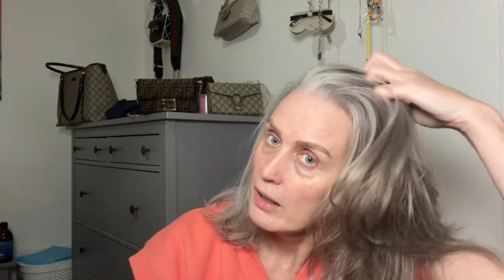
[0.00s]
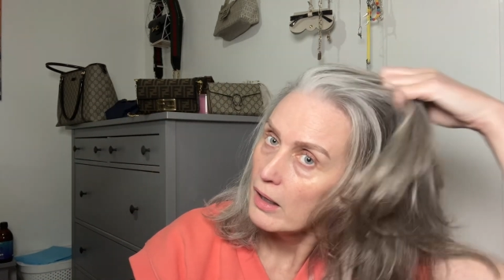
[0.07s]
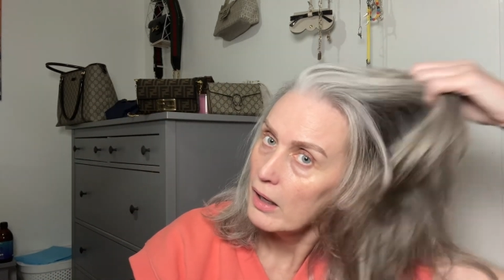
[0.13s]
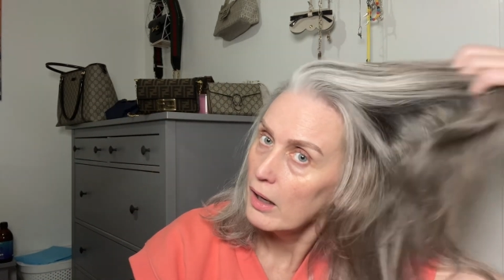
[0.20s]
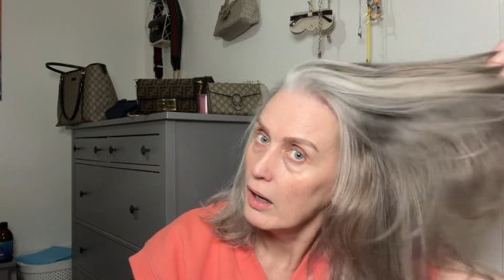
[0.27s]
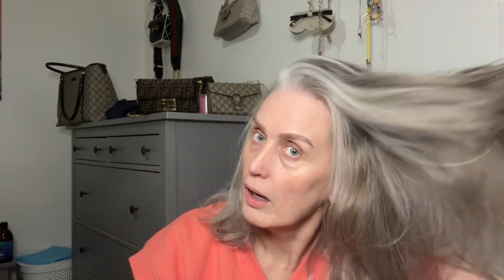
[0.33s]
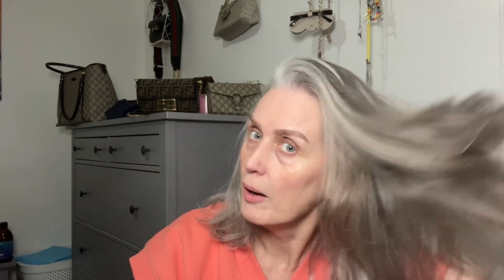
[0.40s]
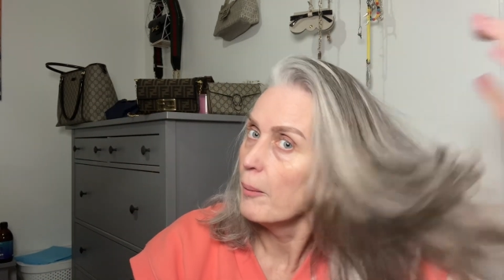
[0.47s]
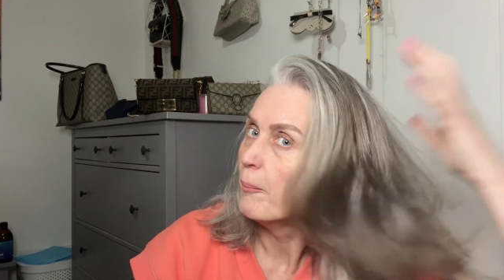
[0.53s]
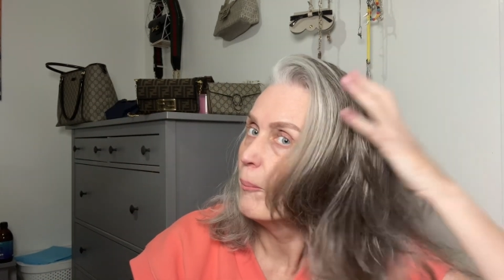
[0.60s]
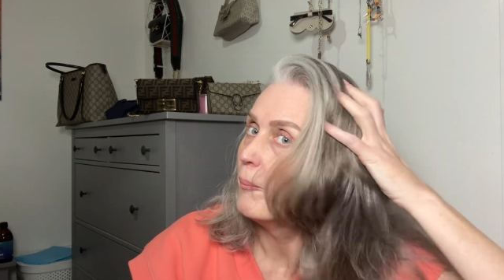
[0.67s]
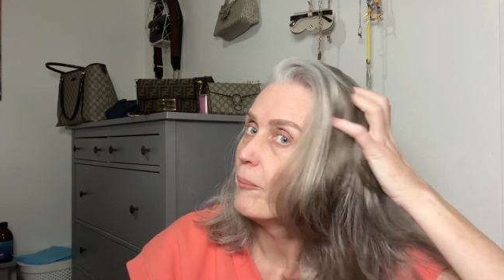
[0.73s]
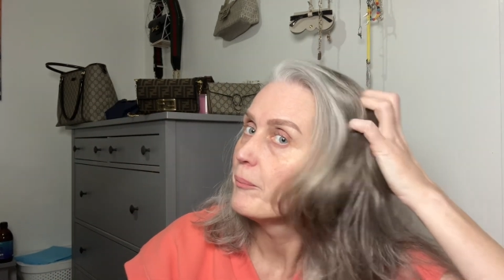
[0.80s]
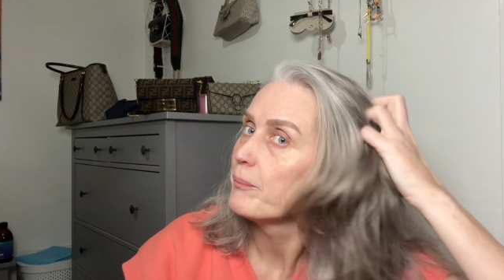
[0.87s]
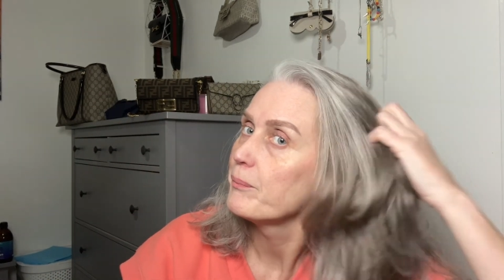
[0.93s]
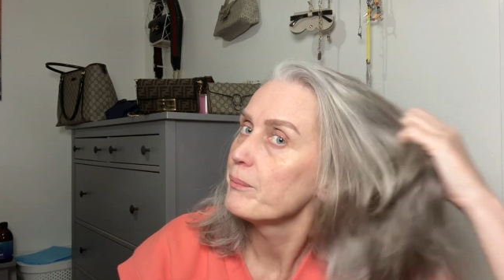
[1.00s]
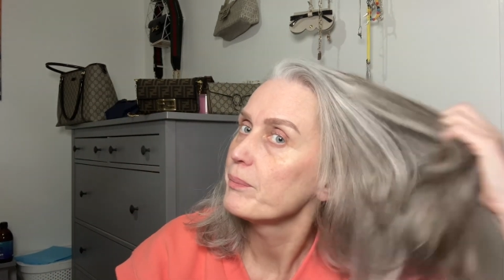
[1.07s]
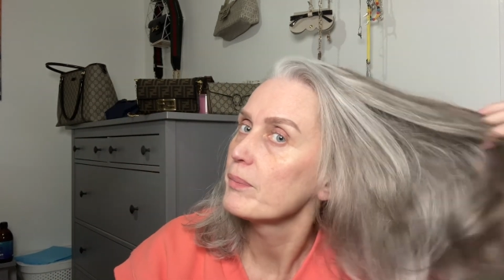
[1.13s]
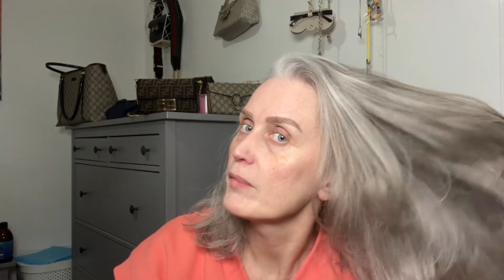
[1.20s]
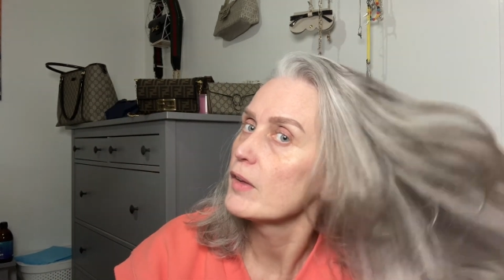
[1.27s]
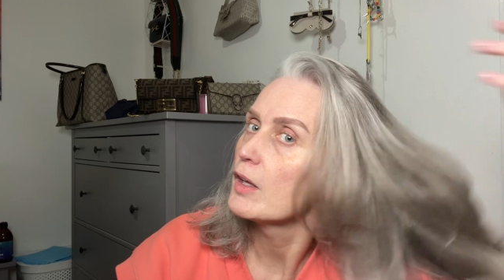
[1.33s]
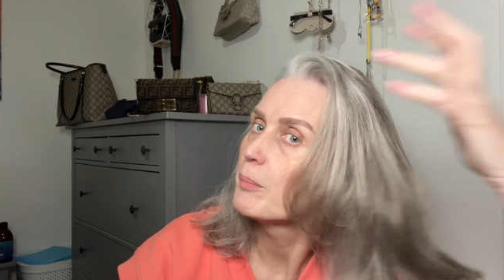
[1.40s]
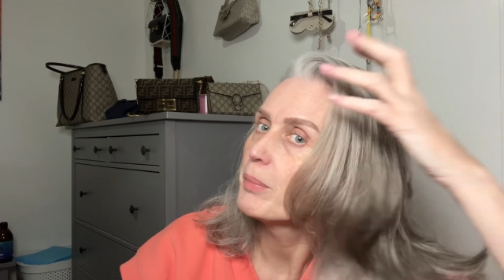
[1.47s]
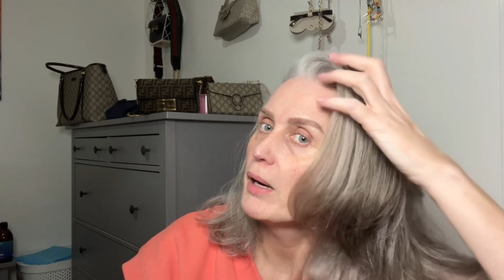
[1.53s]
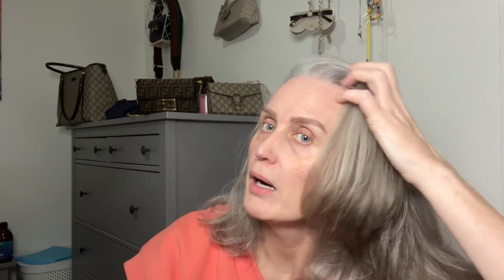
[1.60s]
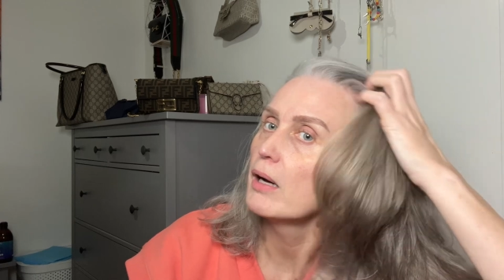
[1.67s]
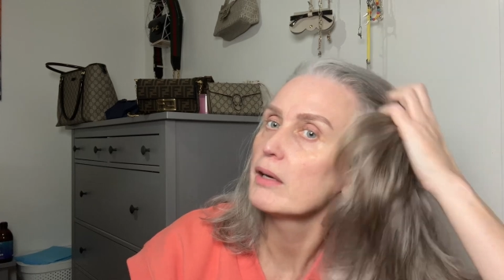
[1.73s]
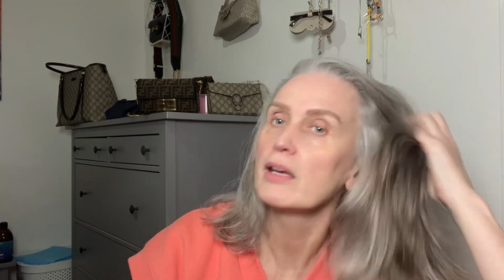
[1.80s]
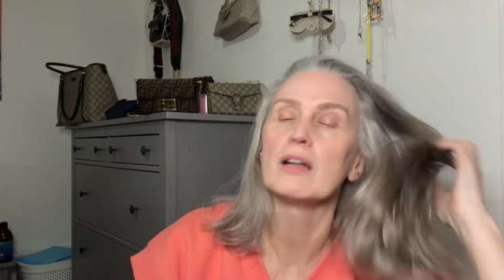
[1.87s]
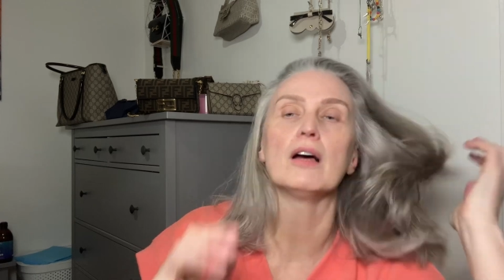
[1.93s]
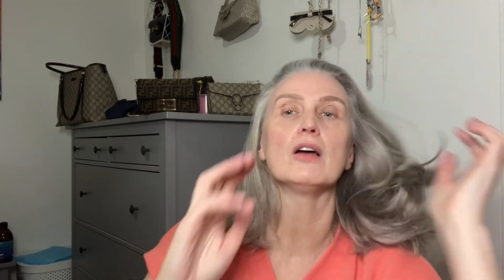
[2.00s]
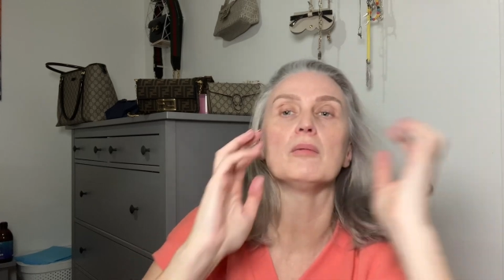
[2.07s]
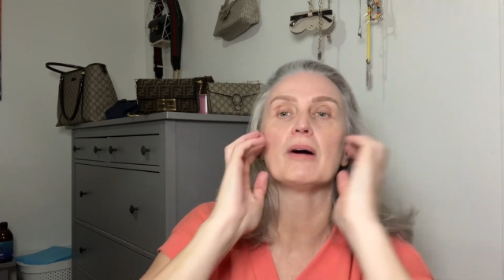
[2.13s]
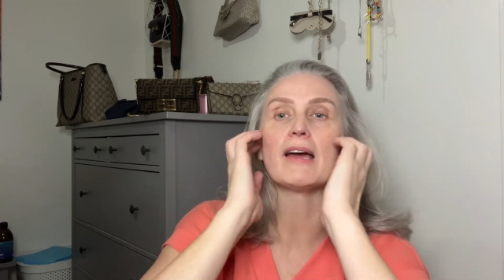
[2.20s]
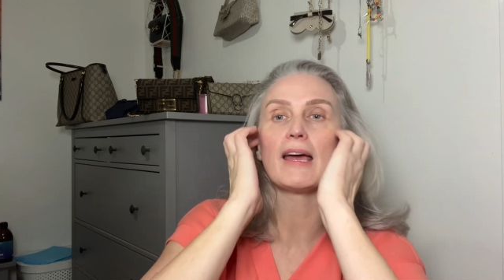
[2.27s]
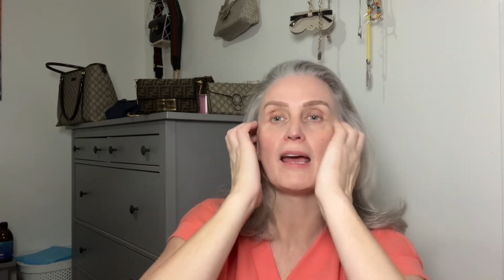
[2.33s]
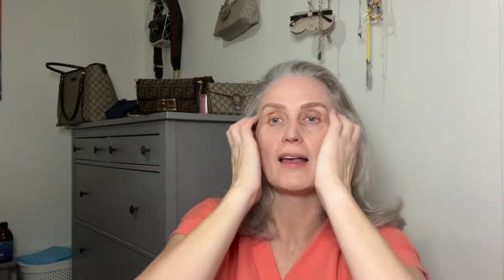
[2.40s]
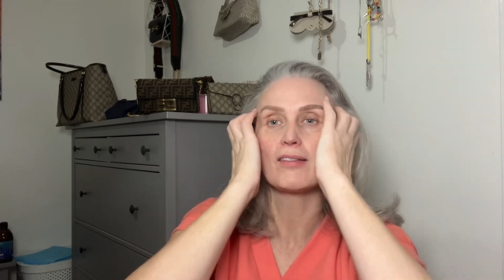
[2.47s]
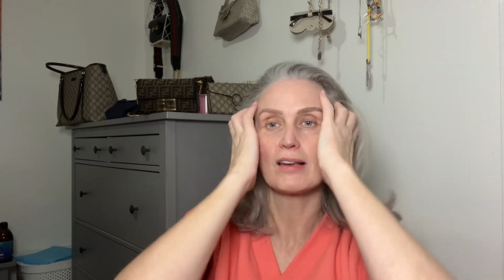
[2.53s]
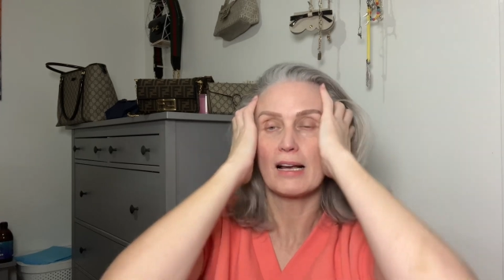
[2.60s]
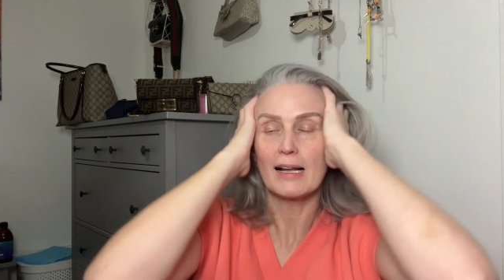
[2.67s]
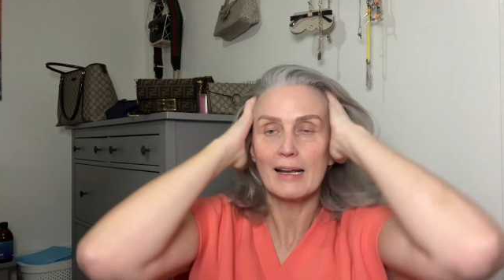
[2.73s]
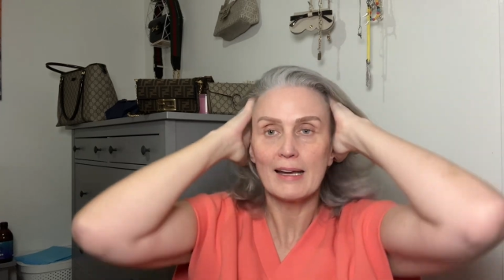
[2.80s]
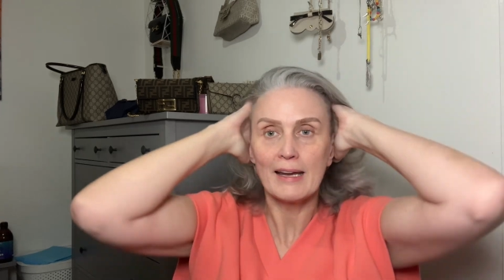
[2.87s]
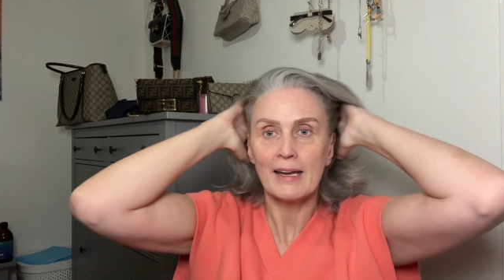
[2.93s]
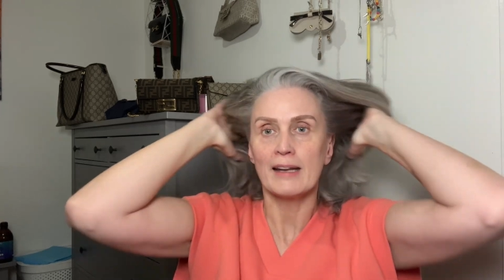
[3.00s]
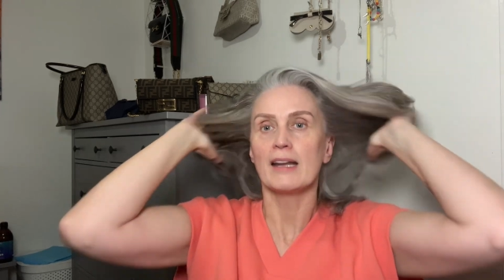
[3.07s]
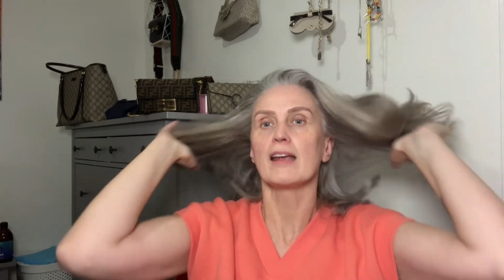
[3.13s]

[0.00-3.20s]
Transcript: But you know, my hair's clean,